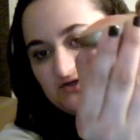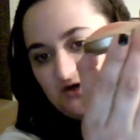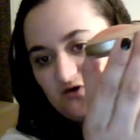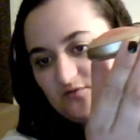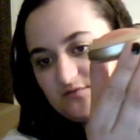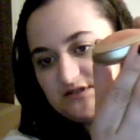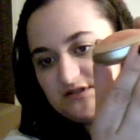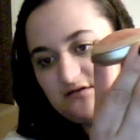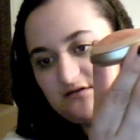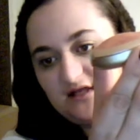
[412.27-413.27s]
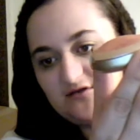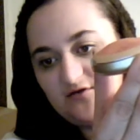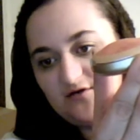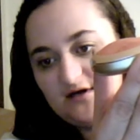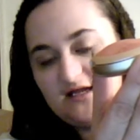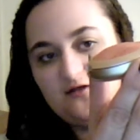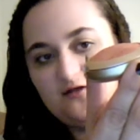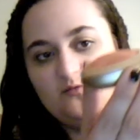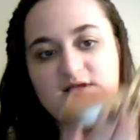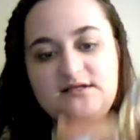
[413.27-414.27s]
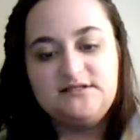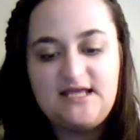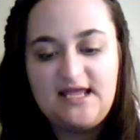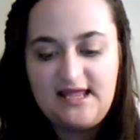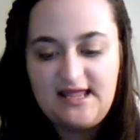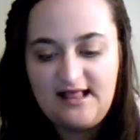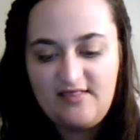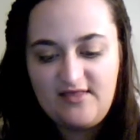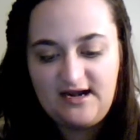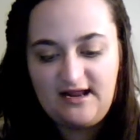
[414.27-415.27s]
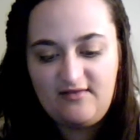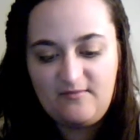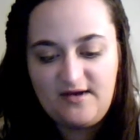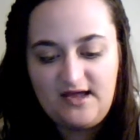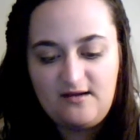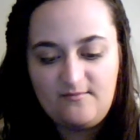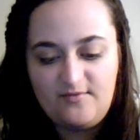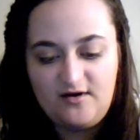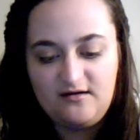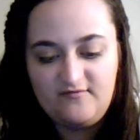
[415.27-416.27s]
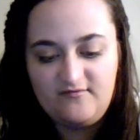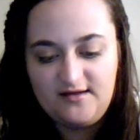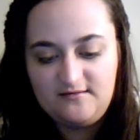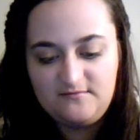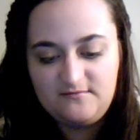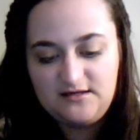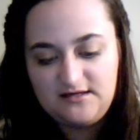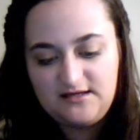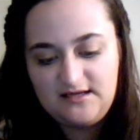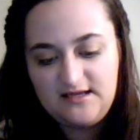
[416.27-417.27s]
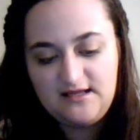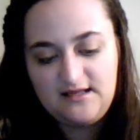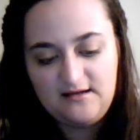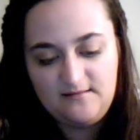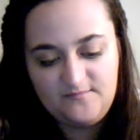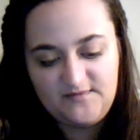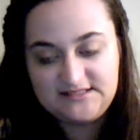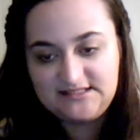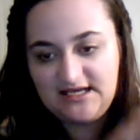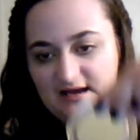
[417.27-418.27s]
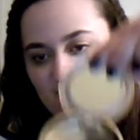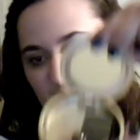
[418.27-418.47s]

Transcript: domed, like the Laura Geller ones. And then on the bottom part of it, it's got a